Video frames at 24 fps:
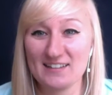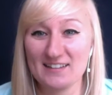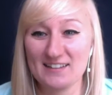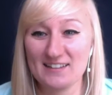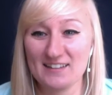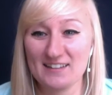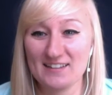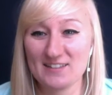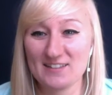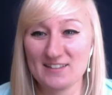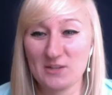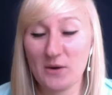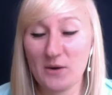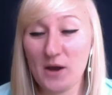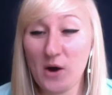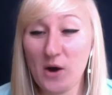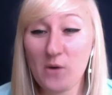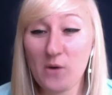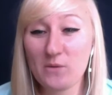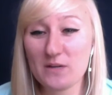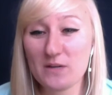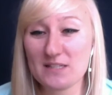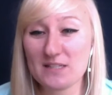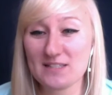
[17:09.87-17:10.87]
So I
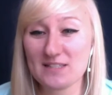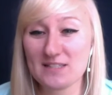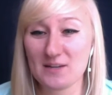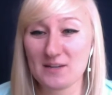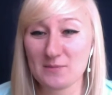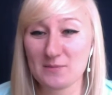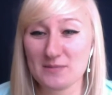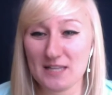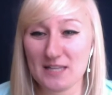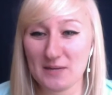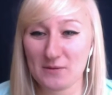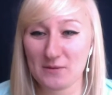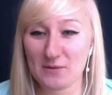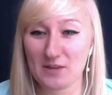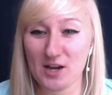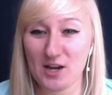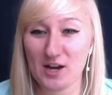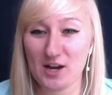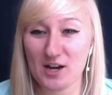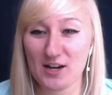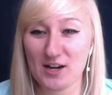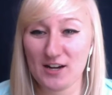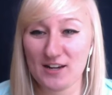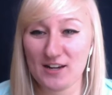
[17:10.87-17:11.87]
always end up sitting with
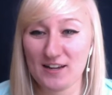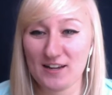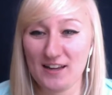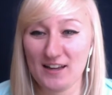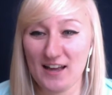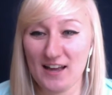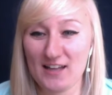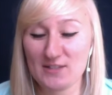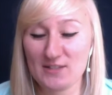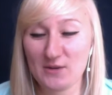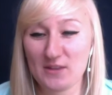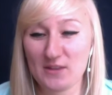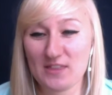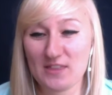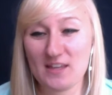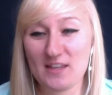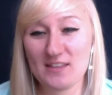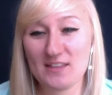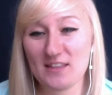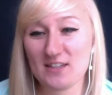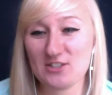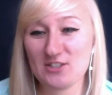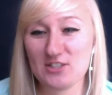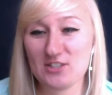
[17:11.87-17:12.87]
her, and so I think
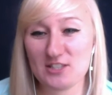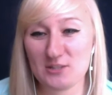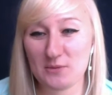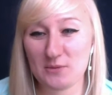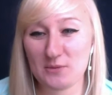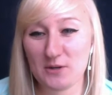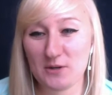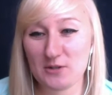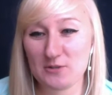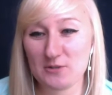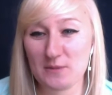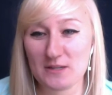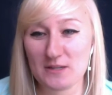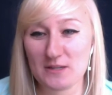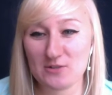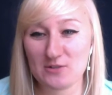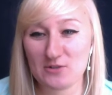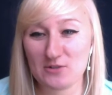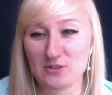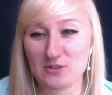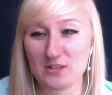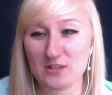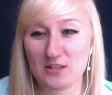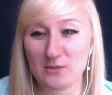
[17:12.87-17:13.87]
that she's the one whose my
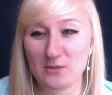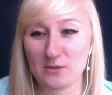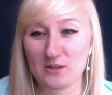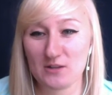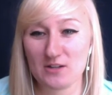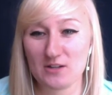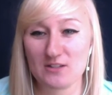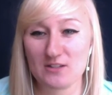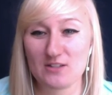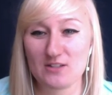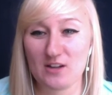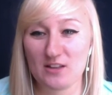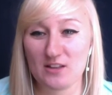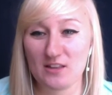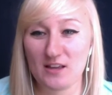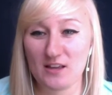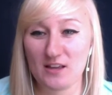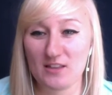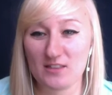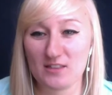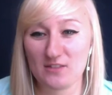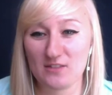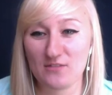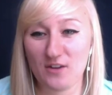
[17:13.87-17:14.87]
social link with her has gone
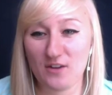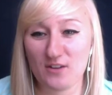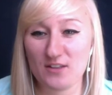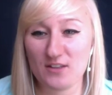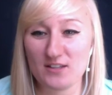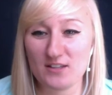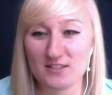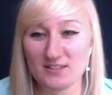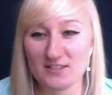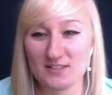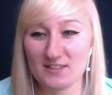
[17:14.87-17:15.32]
like the farthest.